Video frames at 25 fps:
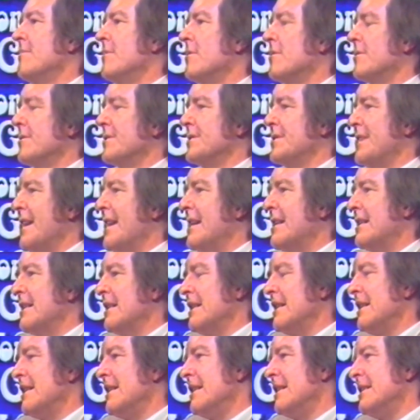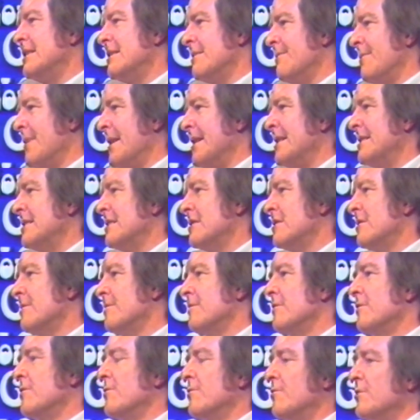because that is the basis
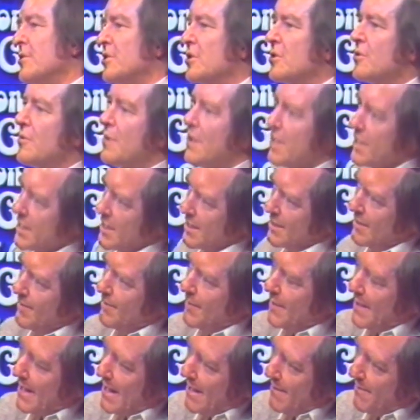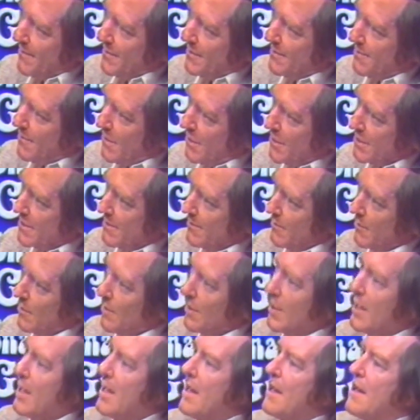on which criticism becomes
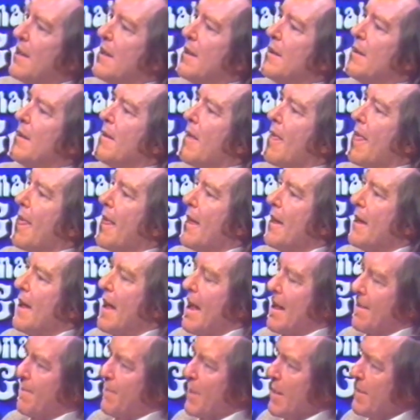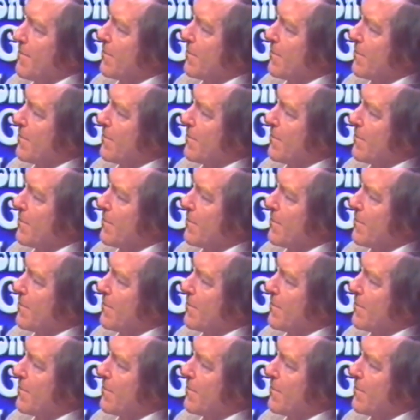possible and